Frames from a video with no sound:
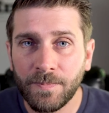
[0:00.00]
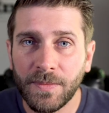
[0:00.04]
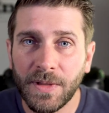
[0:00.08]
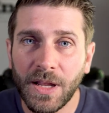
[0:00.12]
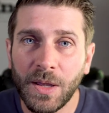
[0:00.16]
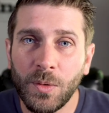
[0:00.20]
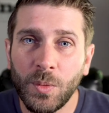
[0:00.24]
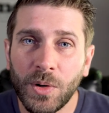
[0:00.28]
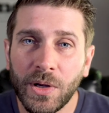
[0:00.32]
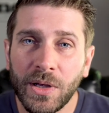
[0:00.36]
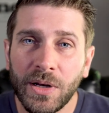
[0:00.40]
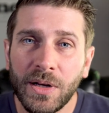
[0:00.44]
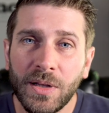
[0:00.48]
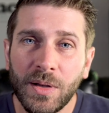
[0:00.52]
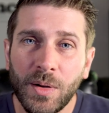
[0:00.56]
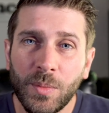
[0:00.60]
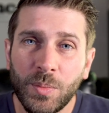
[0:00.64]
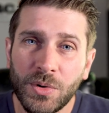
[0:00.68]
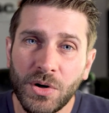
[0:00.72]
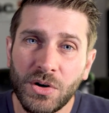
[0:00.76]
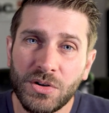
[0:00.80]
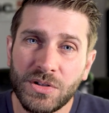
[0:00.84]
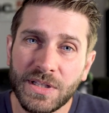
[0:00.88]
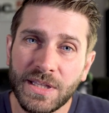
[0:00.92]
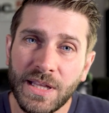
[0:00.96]
and we're going to
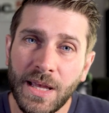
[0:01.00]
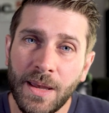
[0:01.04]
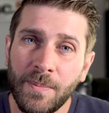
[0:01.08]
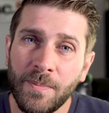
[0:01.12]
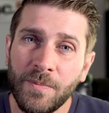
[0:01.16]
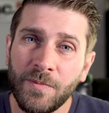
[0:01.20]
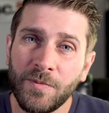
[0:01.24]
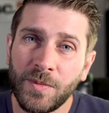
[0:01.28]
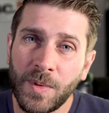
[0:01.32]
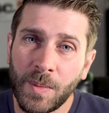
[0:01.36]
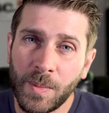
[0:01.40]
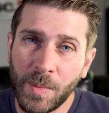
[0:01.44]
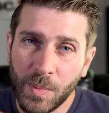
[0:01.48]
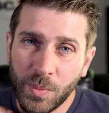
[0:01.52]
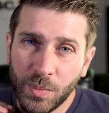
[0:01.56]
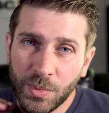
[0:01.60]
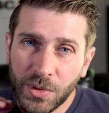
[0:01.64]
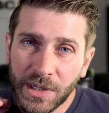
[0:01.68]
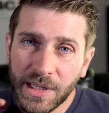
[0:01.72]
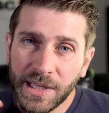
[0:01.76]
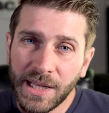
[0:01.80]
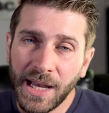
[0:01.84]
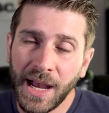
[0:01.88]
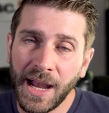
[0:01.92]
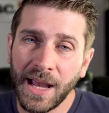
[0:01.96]
approach them from a
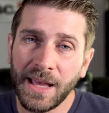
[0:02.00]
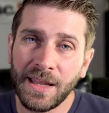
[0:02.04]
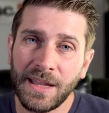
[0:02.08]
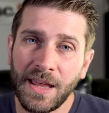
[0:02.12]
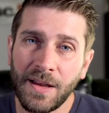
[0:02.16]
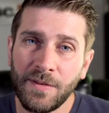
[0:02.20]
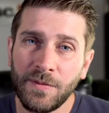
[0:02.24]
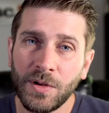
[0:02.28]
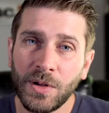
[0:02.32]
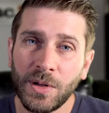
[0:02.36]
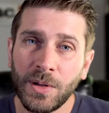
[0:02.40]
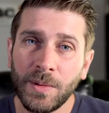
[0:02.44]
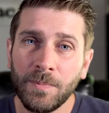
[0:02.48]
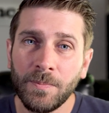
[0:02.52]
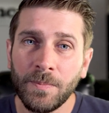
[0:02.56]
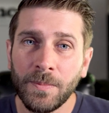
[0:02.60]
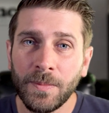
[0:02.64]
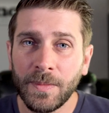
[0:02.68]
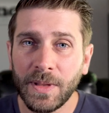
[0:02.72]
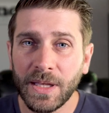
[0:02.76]
pretty high level,